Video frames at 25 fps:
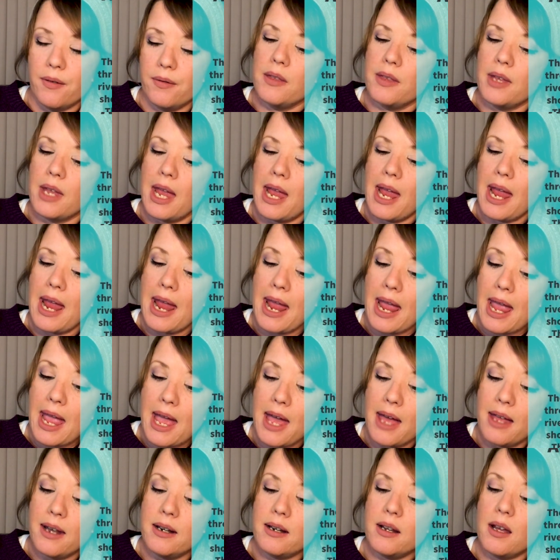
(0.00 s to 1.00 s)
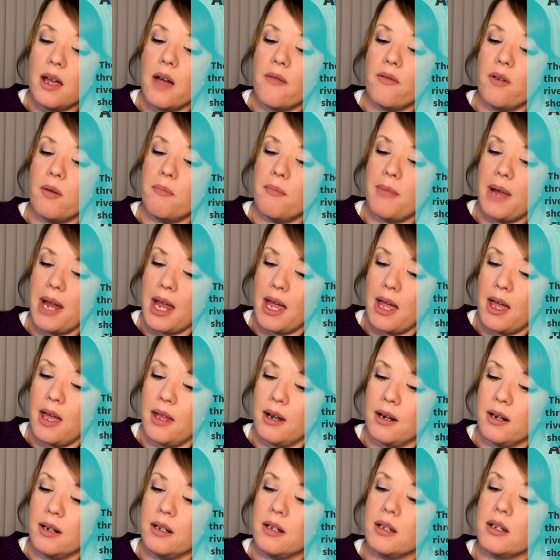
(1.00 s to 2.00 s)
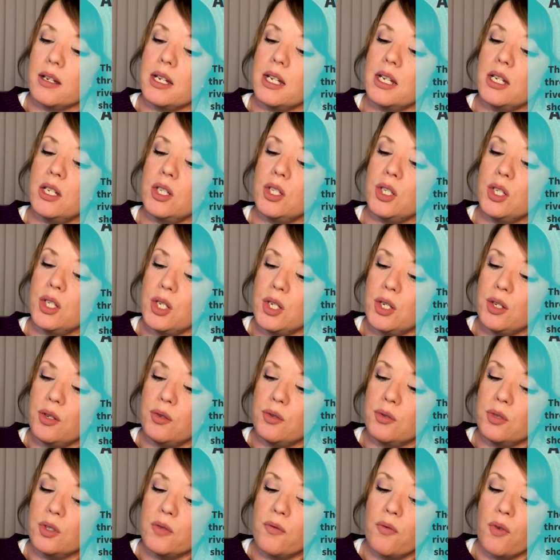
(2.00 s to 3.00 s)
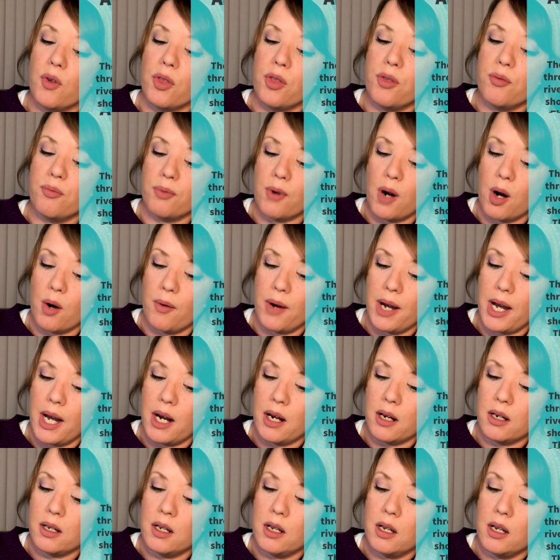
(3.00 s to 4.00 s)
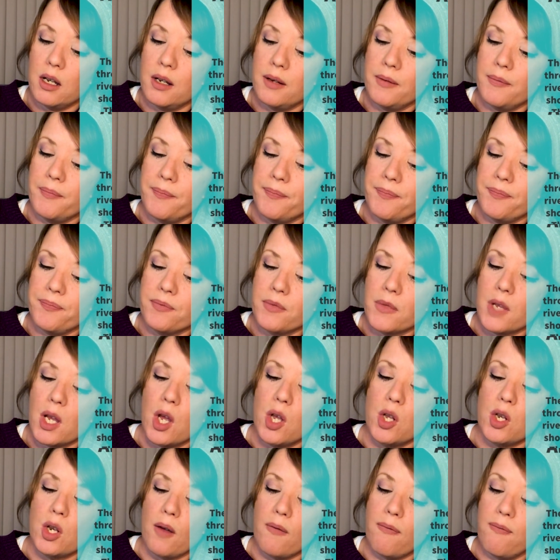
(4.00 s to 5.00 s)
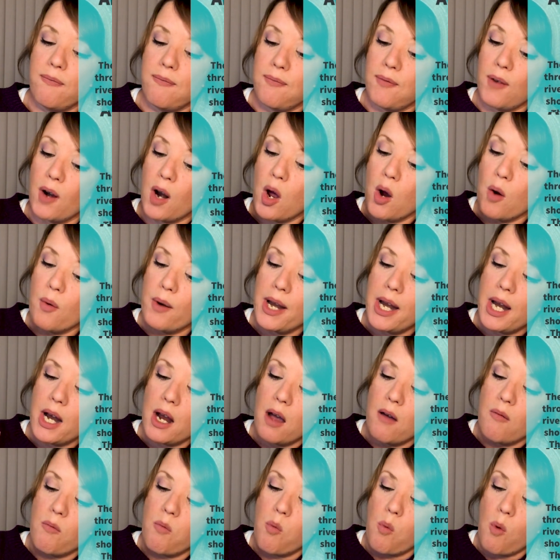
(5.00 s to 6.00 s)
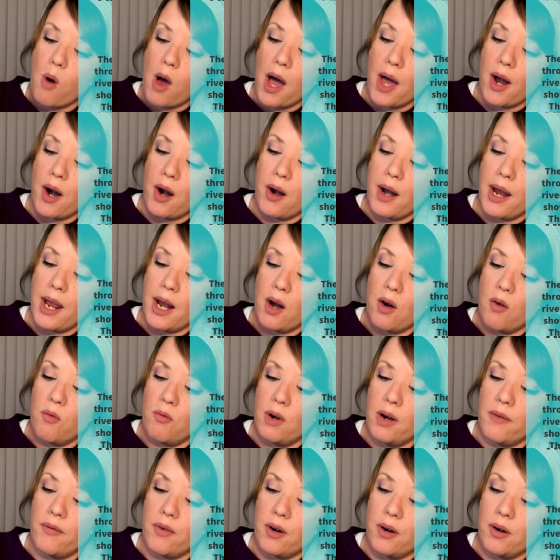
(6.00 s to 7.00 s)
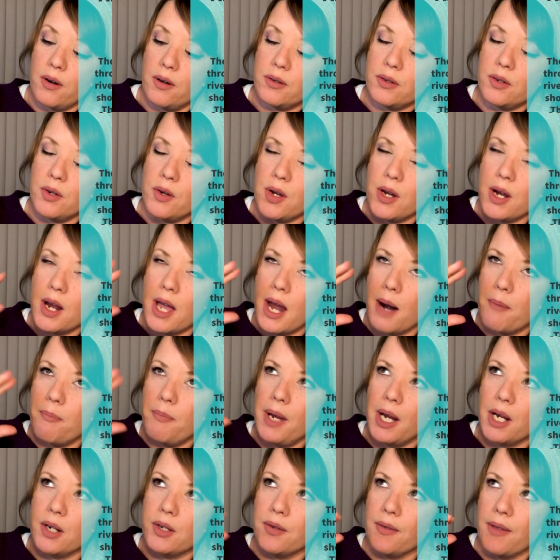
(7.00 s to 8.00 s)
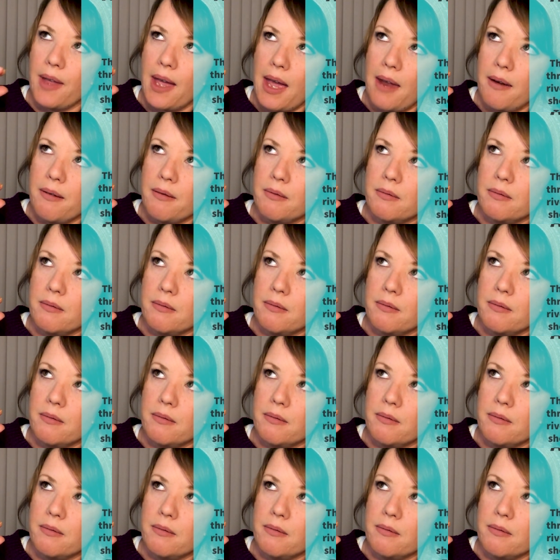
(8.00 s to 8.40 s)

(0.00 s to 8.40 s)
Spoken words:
The hand of a man is used for throwing the flowing of water in a river. So you can kind of picture that.